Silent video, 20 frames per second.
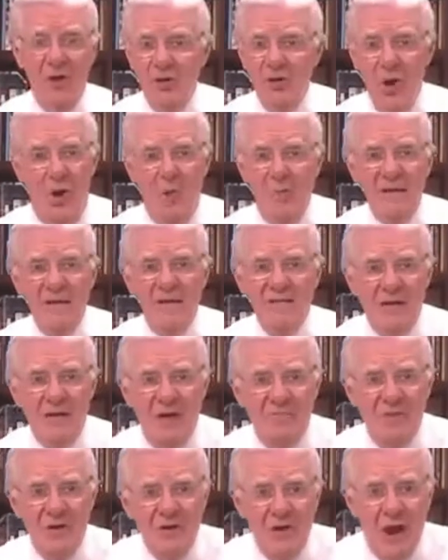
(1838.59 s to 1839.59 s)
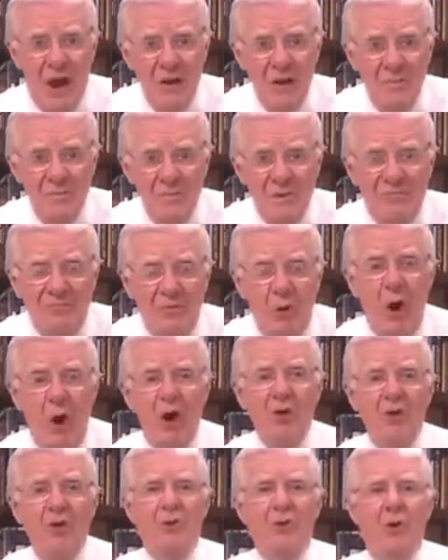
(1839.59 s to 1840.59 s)
Nobody's ever done it
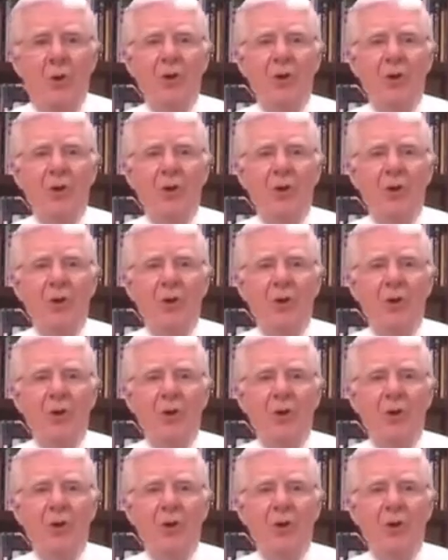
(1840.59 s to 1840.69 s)
before.